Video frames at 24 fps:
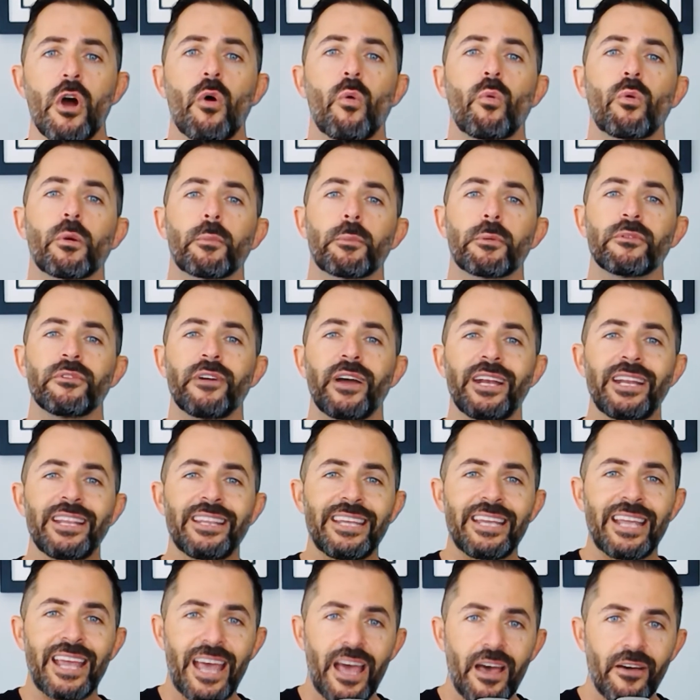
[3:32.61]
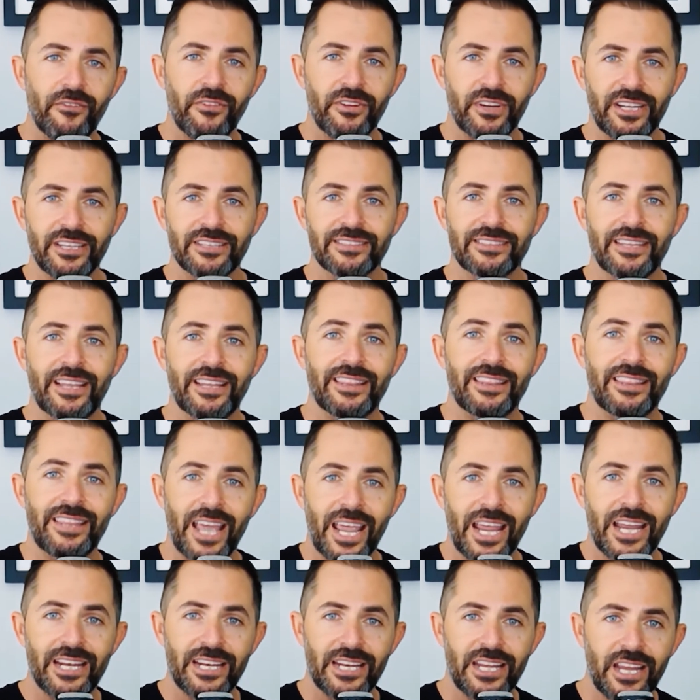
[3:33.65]
we're providing the evidence that
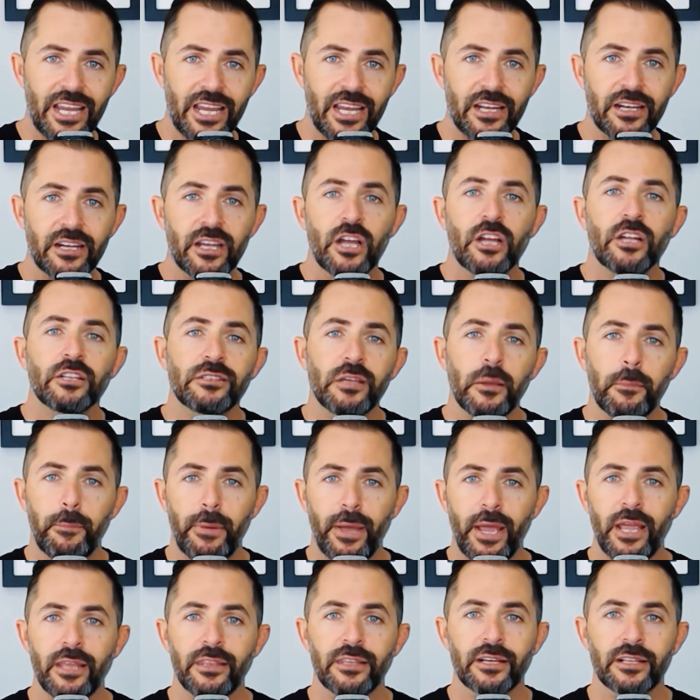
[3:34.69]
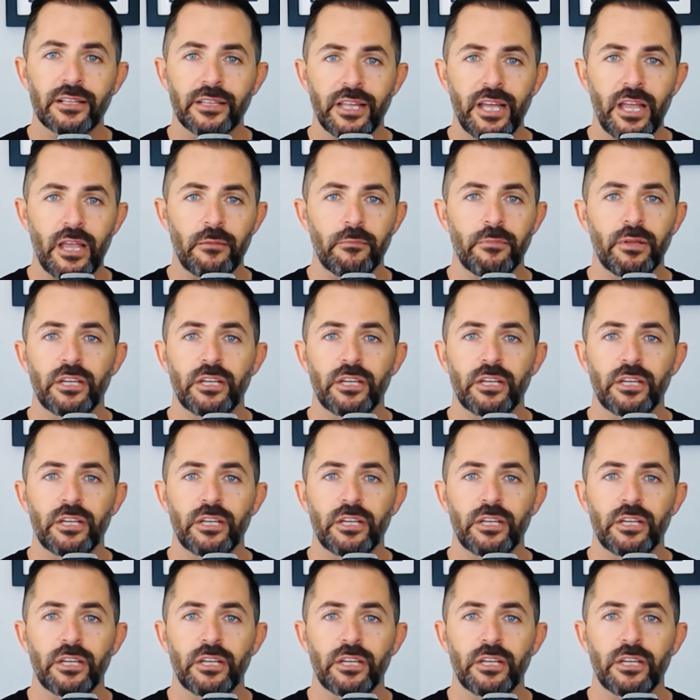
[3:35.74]
they need to pay the claim.